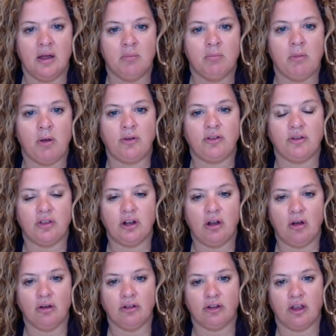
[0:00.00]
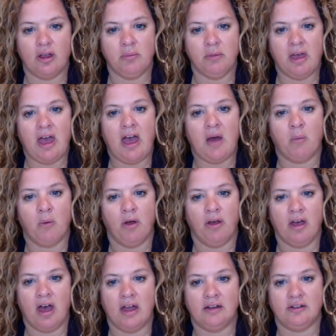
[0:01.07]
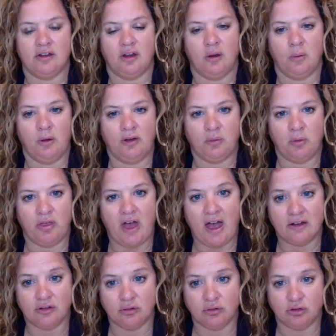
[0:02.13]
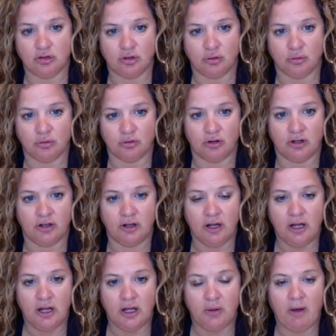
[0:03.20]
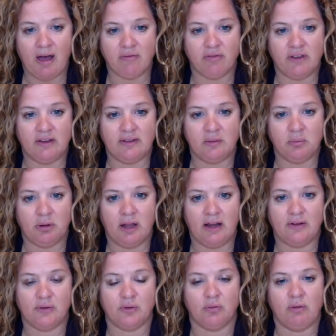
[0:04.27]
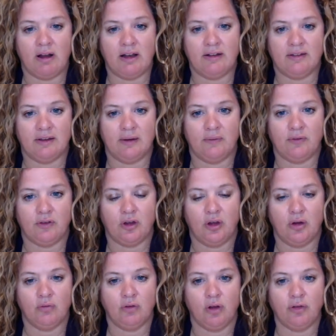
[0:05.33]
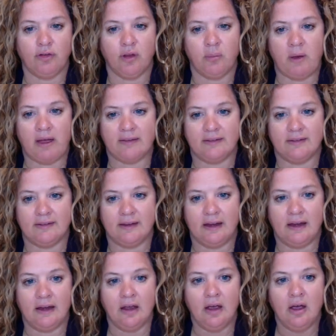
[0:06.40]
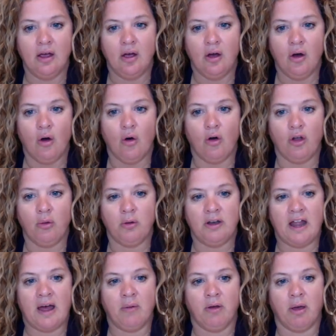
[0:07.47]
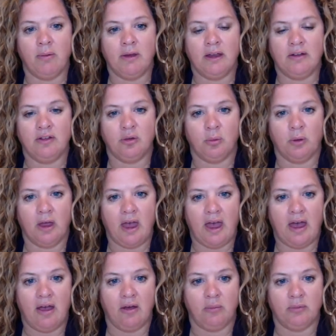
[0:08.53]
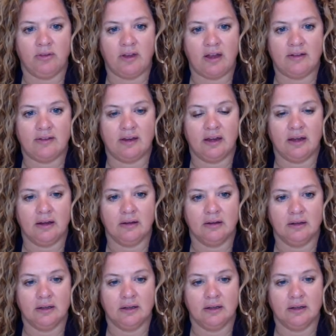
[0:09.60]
Most of the long-term care work I do is with adult children who have these in place for relatives who've lost capacity or who are now going into a care home setting.